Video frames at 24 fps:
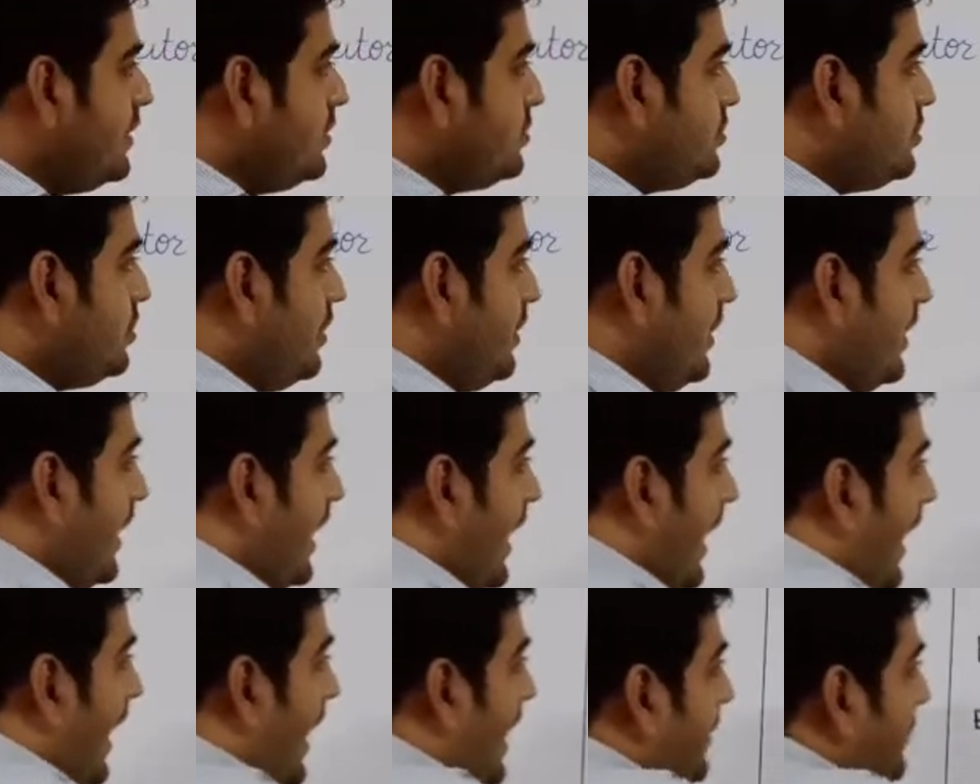
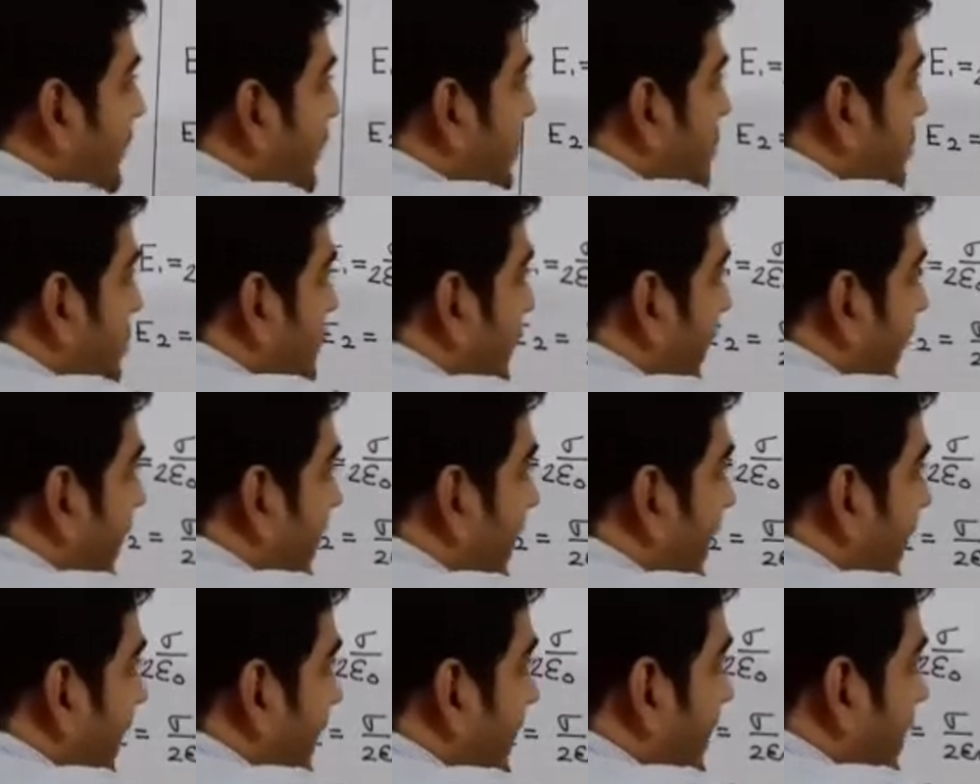So I want to find
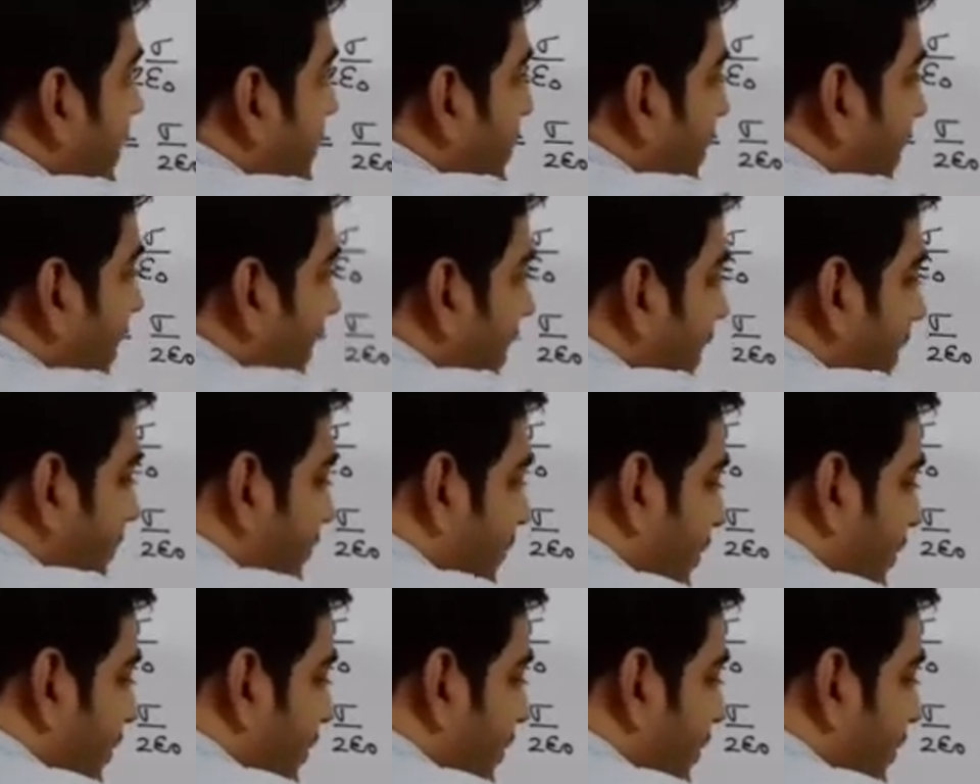electric field in